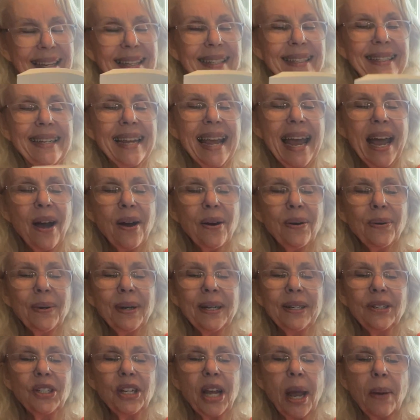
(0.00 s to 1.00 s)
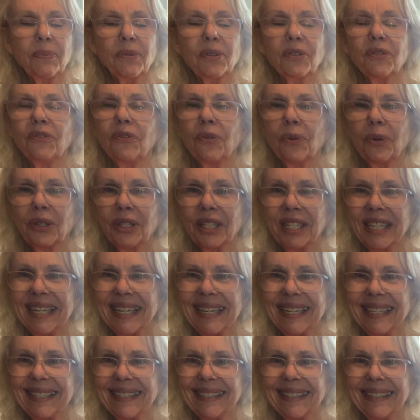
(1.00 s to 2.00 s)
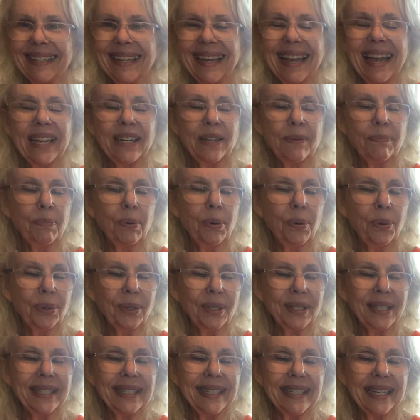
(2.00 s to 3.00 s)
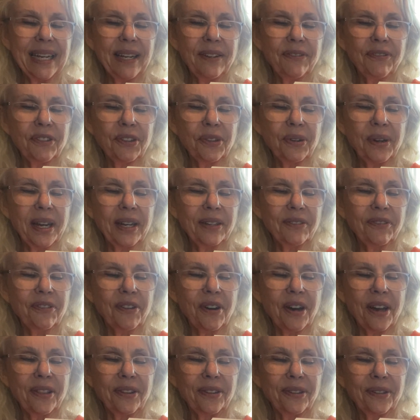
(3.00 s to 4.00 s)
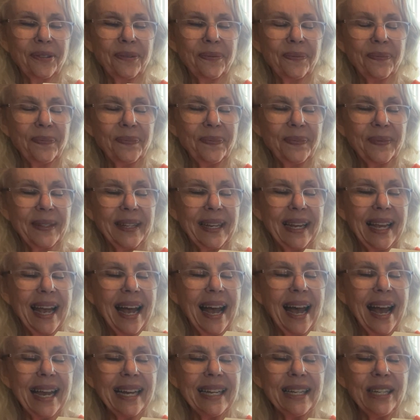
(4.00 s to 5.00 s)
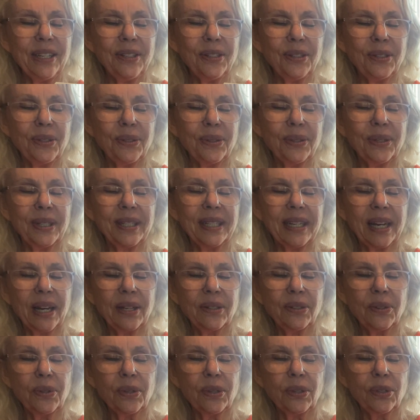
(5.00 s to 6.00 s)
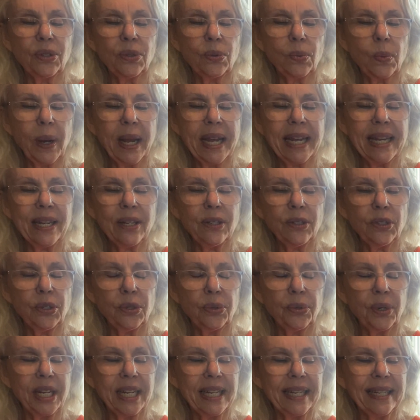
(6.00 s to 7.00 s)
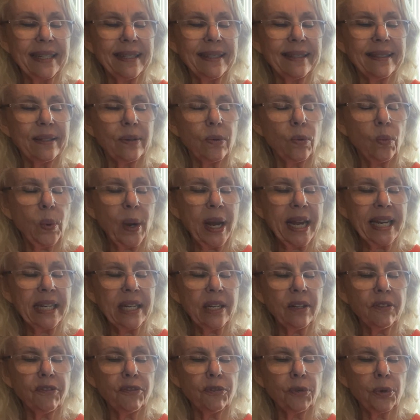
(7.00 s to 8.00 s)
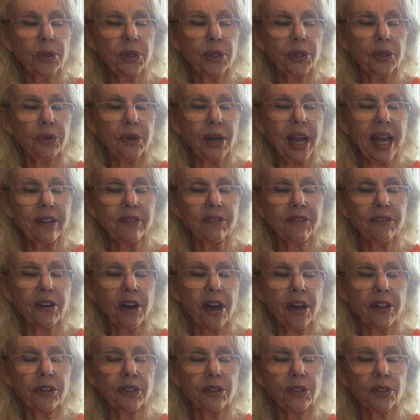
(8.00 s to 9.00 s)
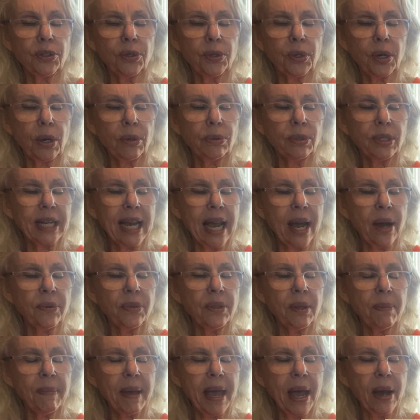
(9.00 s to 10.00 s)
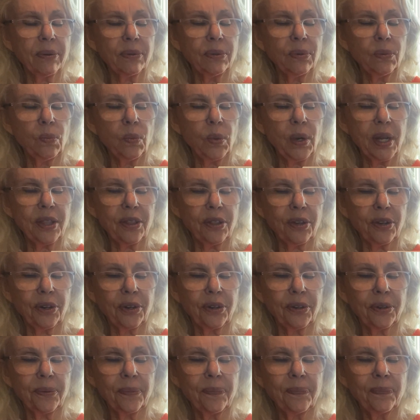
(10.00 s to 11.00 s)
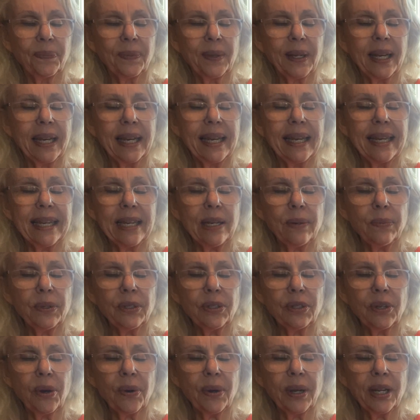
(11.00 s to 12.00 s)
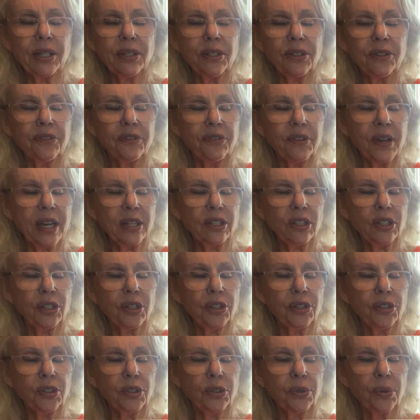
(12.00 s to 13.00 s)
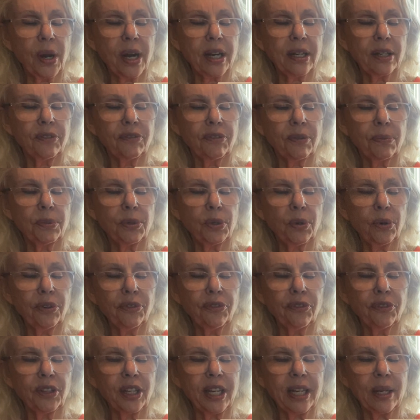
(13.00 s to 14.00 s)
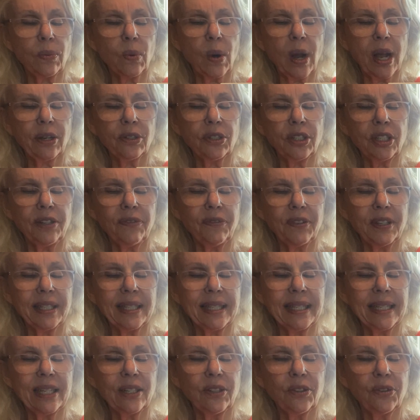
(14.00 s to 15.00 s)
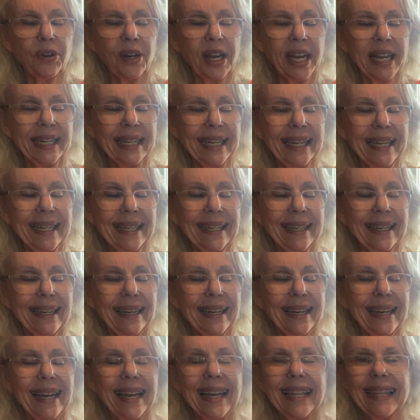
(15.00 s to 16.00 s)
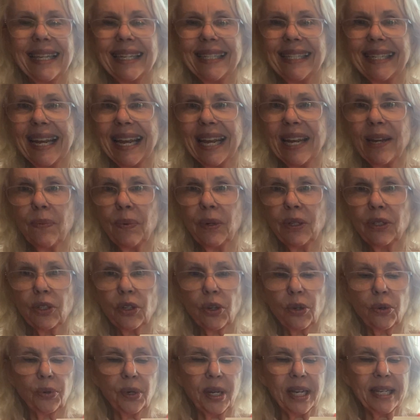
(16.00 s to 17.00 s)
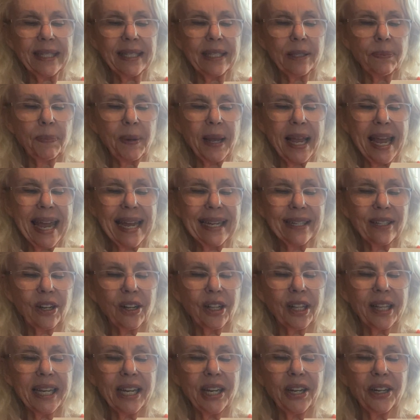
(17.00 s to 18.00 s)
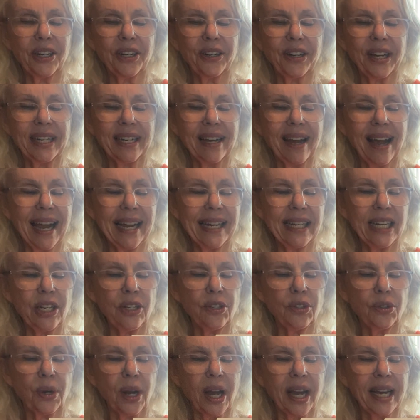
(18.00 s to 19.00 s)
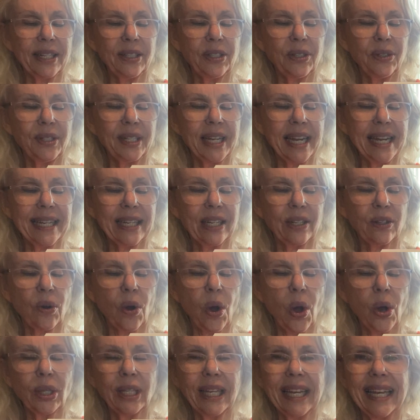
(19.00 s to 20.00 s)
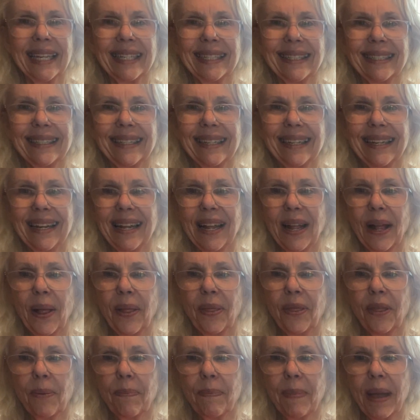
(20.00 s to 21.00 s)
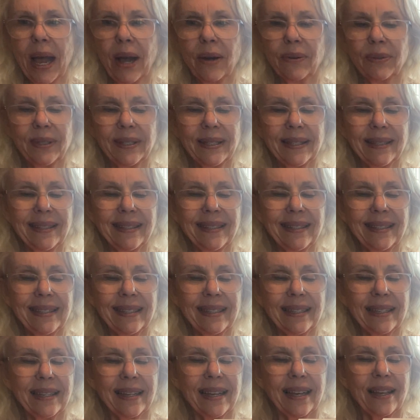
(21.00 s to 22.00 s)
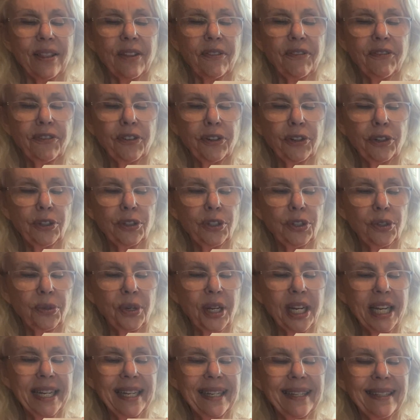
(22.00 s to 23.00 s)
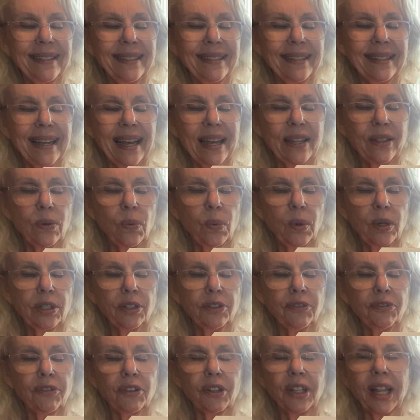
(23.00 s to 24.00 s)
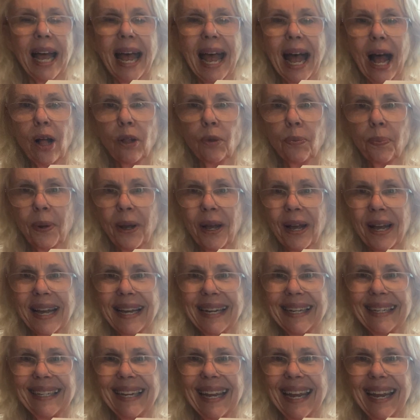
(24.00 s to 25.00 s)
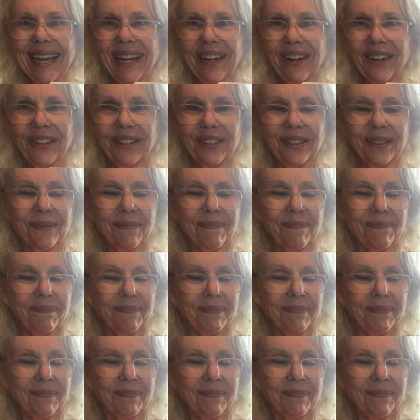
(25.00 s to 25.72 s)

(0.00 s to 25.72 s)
Now, Chapter 14, an important day for Grandfather. Heidi stood under the swaying trees, waiting for her grandfather to go down the mountain with her. He was going to fetch her trunk from Dorfley while she visited Granny. The day was crisp and clear, and Heidi tried to take it all in. The mountains, the fir trees, and the wonderful alpine air.